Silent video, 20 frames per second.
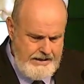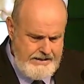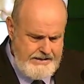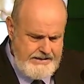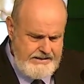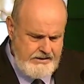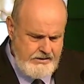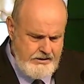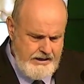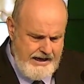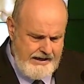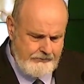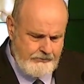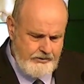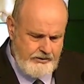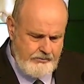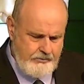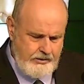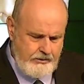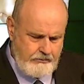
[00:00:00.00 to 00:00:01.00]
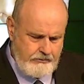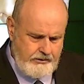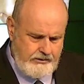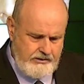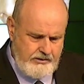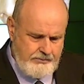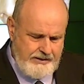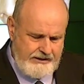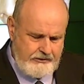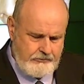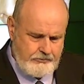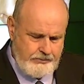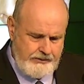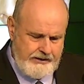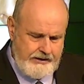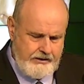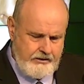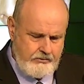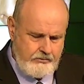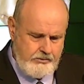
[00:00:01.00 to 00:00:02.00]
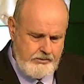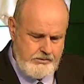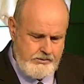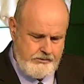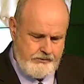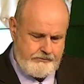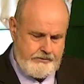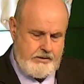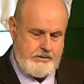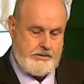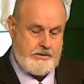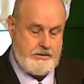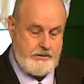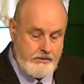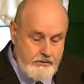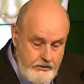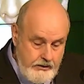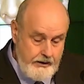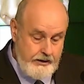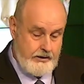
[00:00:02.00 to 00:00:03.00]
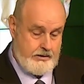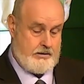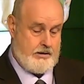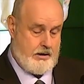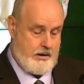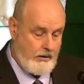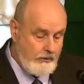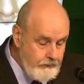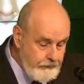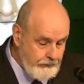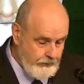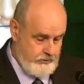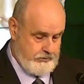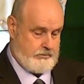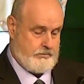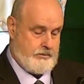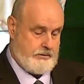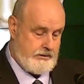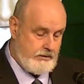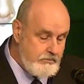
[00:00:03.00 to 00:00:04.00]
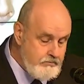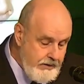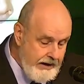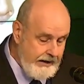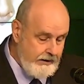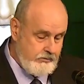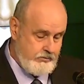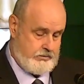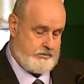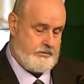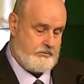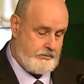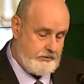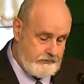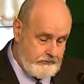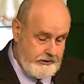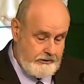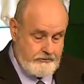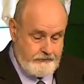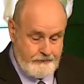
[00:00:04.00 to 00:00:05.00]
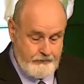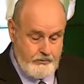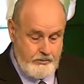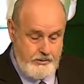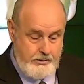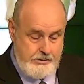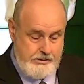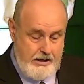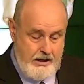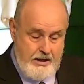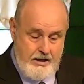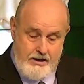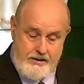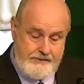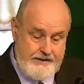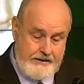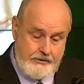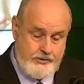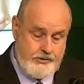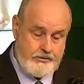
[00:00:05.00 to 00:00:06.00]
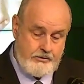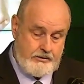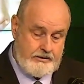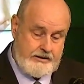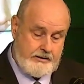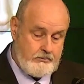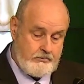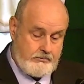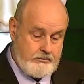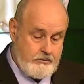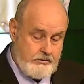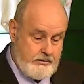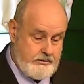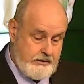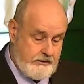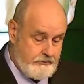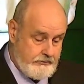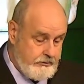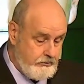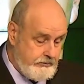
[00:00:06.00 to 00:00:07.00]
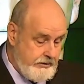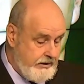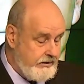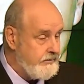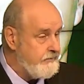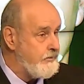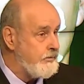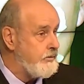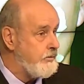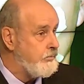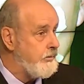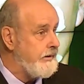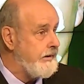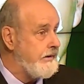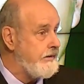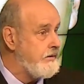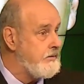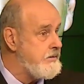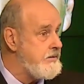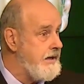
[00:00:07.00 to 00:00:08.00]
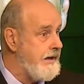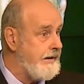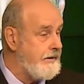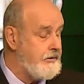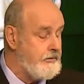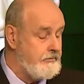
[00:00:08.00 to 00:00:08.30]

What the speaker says: In time to the music, the bass player was thrusting his head forward and backward with such force, I thought surely he was going to dislocate a vertebrae in his neck.